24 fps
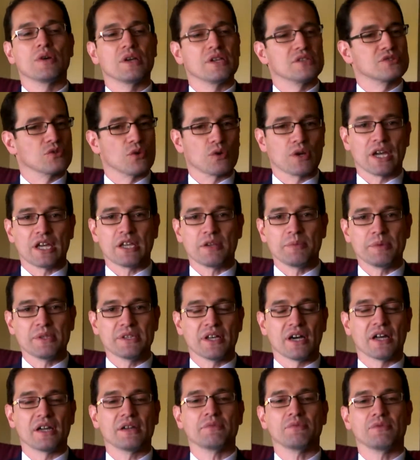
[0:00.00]
It's okay to be
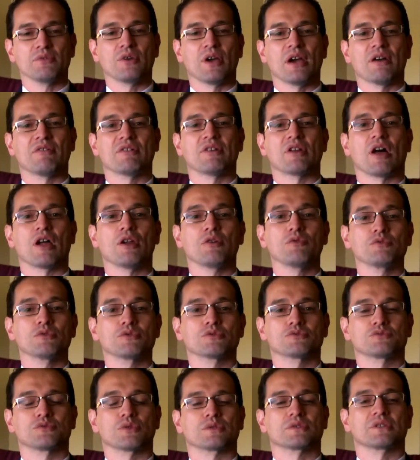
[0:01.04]
done. You have an
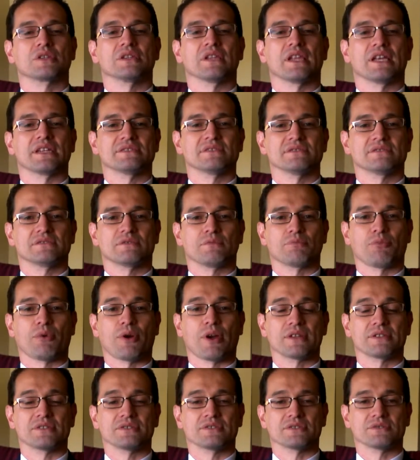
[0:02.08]
unrestricted license to
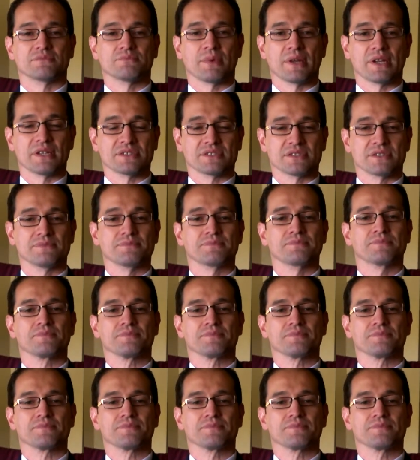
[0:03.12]
practice medicine.